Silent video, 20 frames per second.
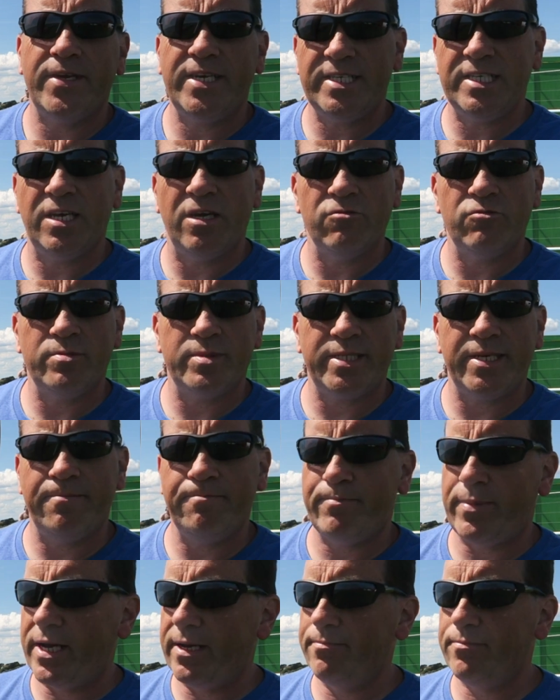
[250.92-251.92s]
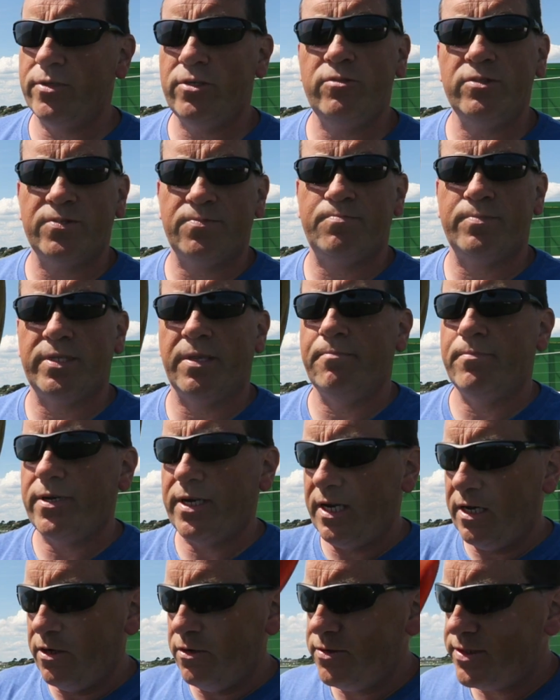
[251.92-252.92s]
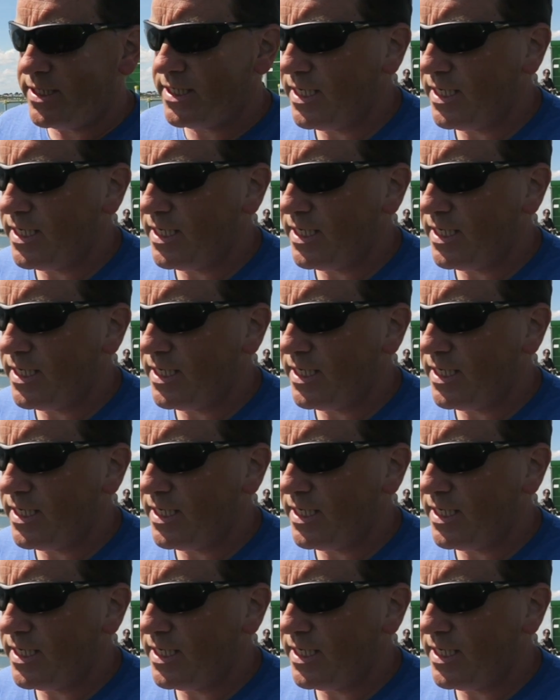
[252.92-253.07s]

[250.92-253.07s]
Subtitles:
it's 100% bamboo. It's done by Loaded.